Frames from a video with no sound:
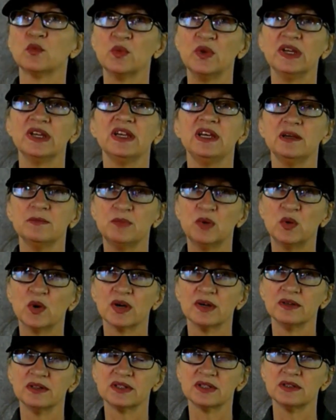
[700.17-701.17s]
Really
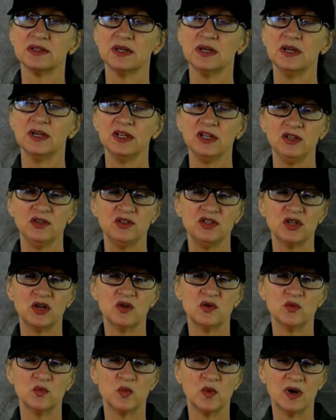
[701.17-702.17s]
important. You
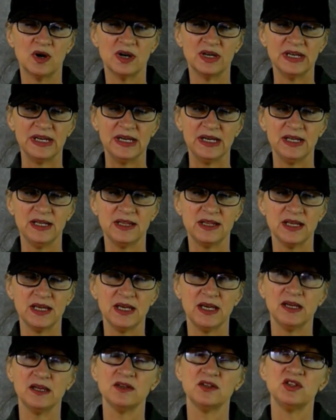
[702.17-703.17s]
don't want
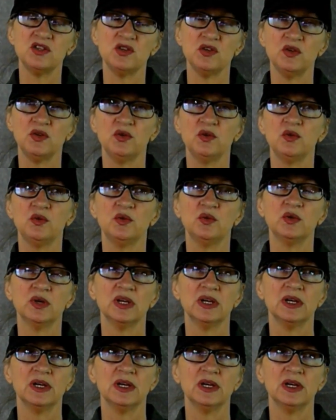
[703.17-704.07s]
anything to